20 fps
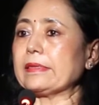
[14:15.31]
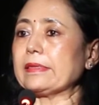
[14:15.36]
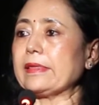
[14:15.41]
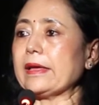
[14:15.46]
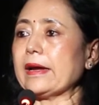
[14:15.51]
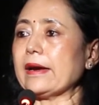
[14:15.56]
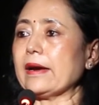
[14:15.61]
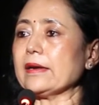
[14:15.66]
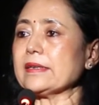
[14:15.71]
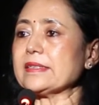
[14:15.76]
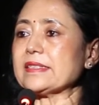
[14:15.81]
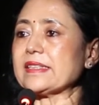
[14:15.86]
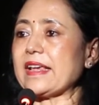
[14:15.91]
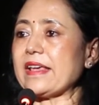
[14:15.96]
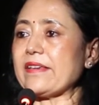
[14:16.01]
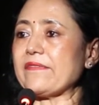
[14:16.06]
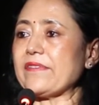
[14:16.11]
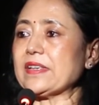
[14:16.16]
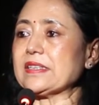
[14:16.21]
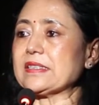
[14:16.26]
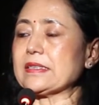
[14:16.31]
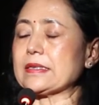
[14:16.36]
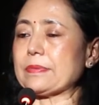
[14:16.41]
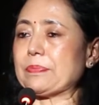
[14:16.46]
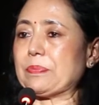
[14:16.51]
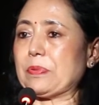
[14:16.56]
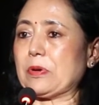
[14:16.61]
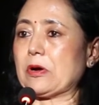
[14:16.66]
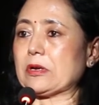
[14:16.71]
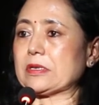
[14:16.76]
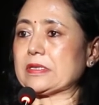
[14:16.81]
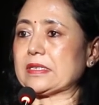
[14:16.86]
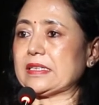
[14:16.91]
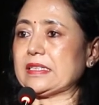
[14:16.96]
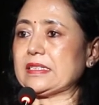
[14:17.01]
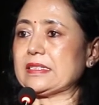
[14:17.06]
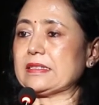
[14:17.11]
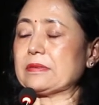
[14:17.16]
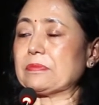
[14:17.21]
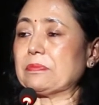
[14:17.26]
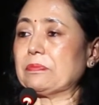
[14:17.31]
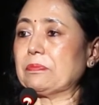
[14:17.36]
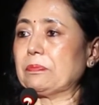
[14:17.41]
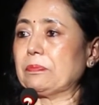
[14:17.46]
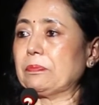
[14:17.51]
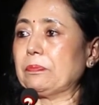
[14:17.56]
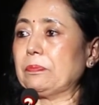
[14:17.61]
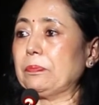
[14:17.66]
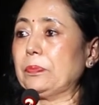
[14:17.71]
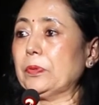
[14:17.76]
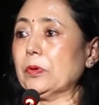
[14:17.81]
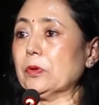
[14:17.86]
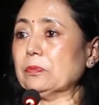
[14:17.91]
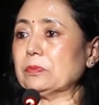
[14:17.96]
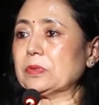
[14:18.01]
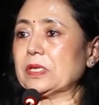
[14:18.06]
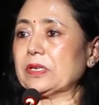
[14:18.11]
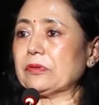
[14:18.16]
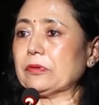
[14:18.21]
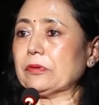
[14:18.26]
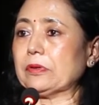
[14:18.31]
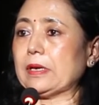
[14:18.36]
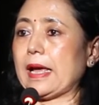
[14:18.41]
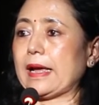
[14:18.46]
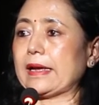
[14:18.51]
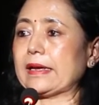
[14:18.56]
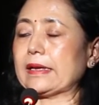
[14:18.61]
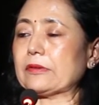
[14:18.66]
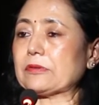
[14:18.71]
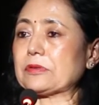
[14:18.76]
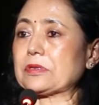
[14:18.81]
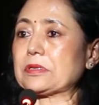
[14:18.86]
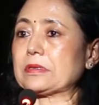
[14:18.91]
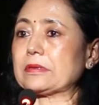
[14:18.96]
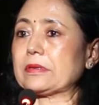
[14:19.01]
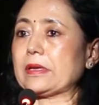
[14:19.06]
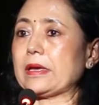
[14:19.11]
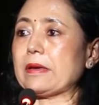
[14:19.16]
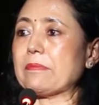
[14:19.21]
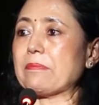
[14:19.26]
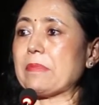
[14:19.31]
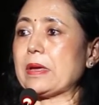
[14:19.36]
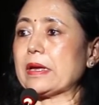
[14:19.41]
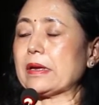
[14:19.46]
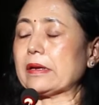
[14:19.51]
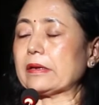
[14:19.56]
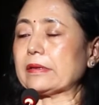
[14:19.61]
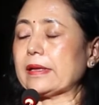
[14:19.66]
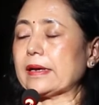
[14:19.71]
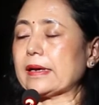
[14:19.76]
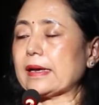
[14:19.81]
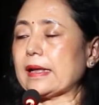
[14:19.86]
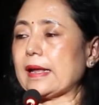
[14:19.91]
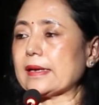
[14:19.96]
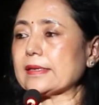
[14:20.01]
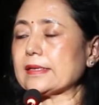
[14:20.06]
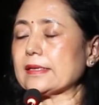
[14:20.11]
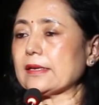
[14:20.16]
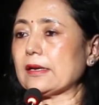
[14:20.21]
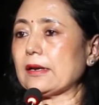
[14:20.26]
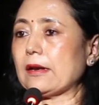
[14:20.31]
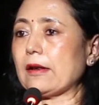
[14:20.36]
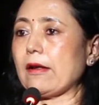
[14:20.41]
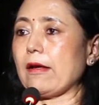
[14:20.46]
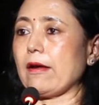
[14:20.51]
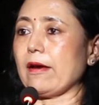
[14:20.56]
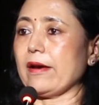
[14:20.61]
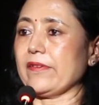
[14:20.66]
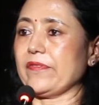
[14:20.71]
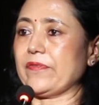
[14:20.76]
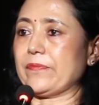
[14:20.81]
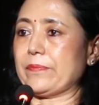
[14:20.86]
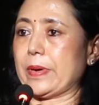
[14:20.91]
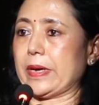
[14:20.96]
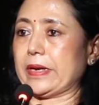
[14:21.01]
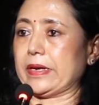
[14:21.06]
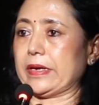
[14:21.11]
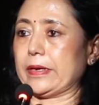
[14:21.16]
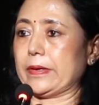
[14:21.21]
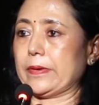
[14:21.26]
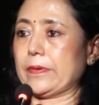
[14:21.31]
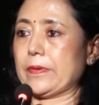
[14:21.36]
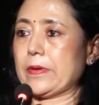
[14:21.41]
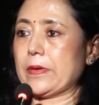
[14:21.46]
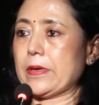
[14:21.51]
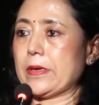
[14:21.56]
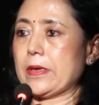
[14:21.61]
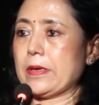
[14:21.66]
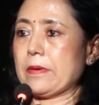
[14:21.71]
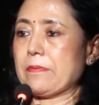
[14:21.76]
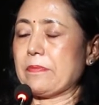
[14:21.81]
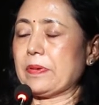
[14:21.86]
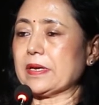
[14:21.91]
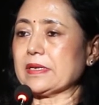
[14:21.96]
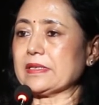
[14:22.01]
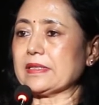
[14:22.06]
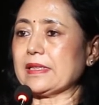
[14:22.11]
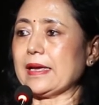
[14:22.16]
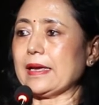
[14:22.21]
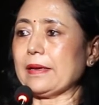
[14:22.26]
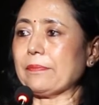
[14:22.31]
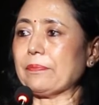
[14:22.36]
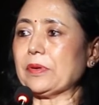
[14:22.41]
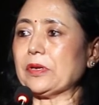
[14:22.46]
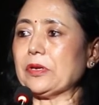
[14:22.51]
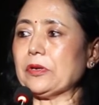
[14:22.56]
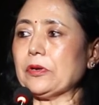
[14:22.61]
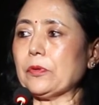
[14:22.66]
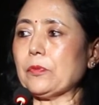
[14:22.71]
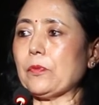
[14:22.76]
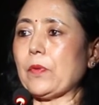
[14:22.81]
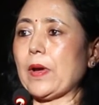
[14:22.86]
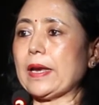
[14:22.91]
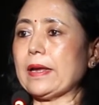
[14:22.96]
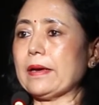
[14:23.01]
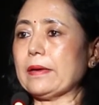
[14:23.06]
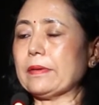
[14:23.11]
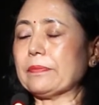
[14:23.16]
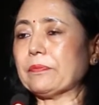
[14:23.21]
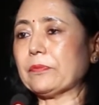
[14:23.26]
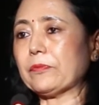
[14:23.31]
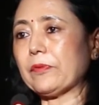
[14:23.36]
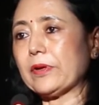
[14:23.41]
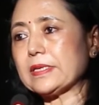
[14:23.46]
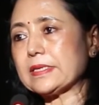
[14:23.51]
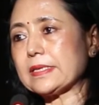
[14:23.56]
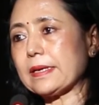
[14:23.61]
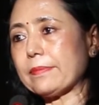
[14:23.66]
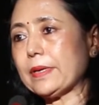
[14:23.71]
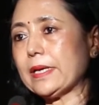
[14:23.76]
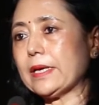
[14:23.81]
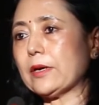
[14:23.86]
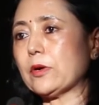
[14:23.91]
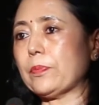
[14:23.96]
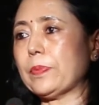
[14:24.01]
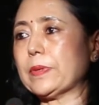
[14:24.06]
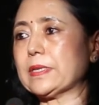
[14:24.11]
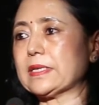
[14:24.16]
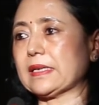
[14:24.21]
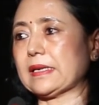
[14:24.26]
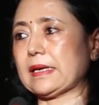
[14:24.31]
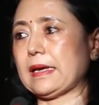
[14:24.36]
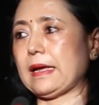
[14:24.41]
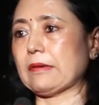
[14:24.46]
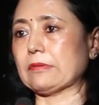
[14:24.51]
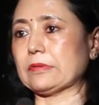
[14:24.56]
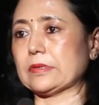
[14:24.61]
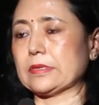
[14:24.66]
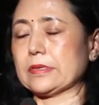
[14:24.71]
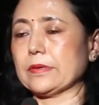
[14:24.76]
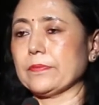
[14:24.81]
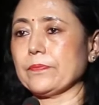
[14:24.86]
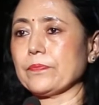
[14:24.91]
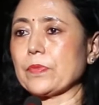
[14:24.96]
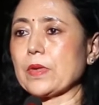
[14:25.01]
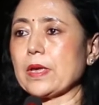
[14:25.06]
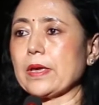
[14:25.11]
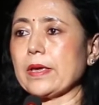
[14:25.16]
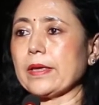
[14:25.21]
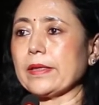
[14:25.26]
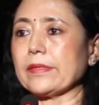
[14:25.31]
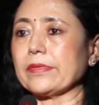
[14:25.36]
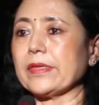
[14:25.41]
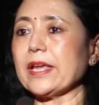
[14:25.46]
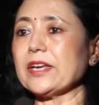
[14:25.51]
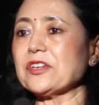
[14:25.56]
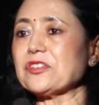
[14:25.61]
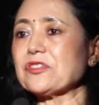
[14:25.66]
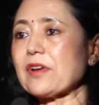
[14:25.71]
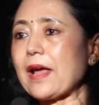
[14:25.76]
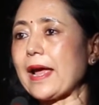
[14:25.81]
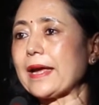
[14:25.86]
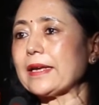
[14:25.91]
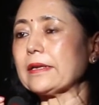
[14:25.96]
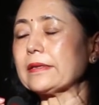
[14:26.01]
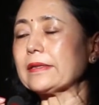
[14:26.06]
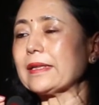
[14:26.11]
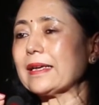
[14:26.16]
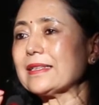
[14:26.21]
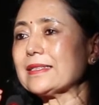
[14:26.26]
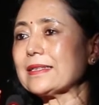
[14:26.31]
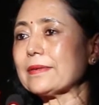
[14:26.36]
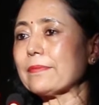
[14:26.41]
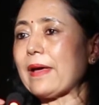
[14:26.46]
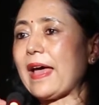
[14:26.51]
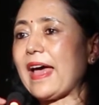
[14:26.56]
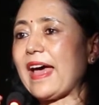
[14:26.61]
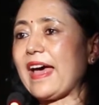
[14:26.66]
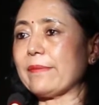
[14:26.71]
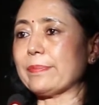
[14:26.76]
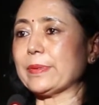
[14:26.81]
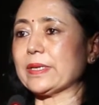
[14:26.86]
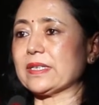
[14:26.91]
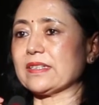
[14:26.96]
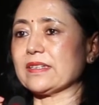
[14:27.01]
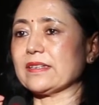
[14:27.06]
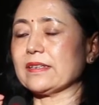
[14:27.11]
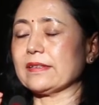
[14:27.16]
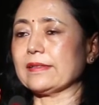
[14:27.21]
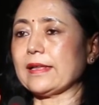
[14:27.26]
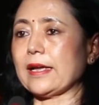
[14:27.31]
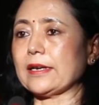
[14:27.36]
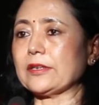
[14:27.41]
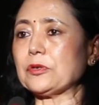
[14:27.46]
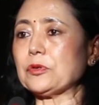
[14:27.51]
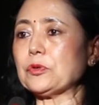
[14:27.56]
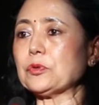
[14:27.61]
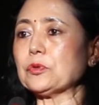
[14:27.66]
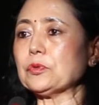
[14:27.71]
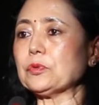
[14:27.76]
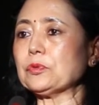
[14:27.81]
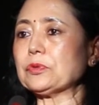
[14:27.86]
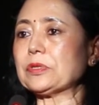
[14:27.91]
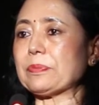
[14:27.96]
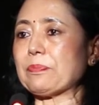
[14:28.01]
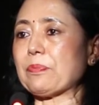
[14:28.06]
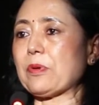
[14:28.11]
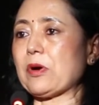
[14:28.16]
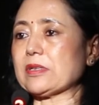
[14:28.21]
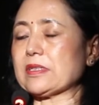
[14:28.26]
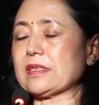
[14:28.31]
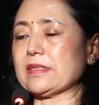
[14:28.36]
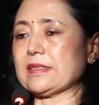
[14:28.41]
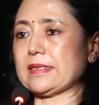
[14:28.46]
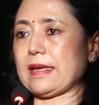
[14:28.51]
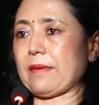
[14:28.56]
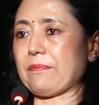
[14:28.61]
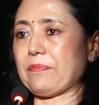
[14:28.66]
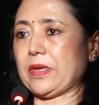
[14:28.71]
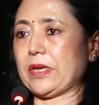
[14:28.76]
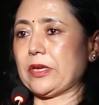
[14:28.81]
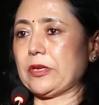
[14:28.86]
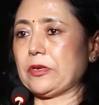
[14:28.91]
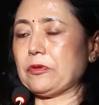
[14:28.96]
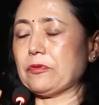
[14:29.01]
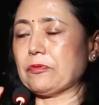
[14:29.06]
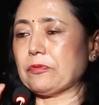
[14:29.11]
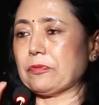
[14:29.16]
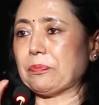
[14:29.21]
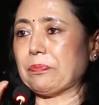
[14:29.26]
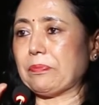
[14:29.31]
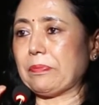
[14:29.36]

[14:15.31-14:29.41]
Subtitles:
Their savings deposit boomed, you know, like they collected a lot of money. Because they, you know, when somebody opens an account, they try, it's a habit that you deposit something, you